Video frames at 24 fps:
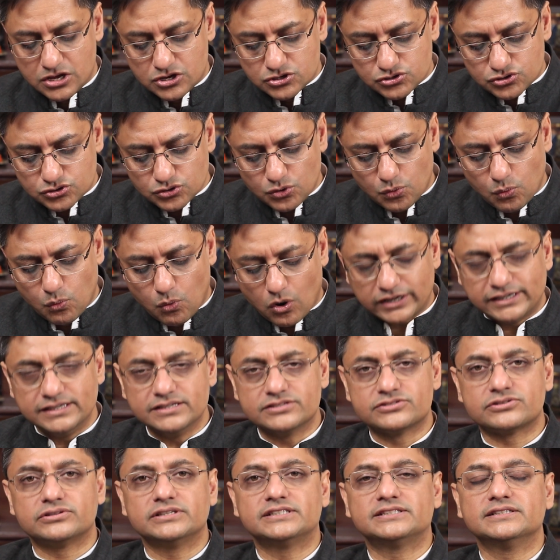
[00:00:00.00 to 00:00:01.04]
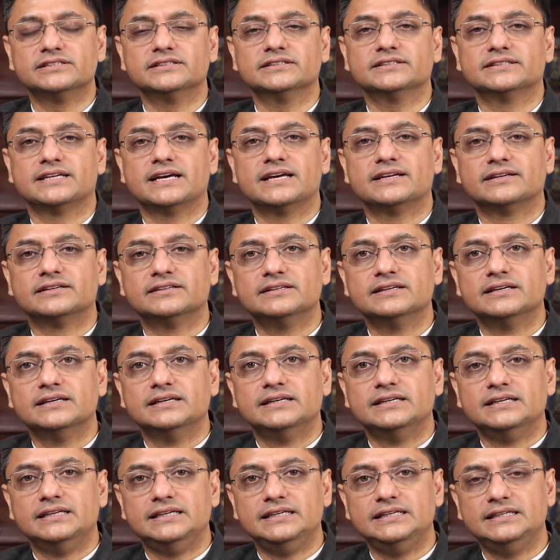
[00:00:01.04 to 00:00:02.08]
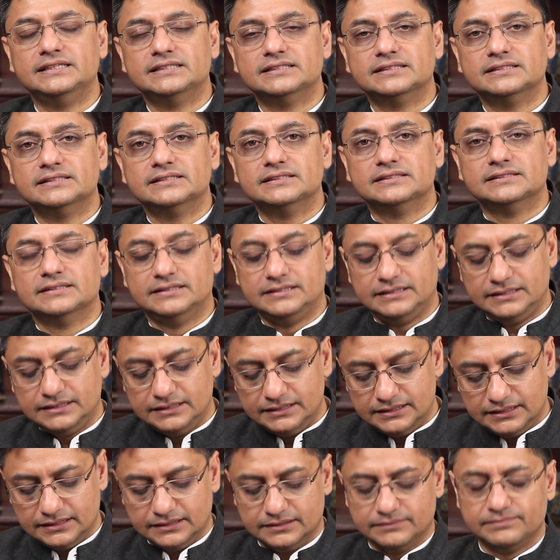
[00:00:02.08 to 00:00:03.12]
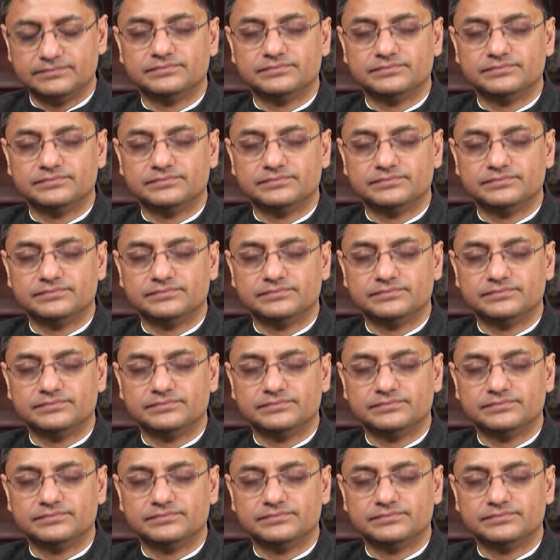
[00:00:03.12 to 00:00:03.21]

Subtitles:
So what is written then in the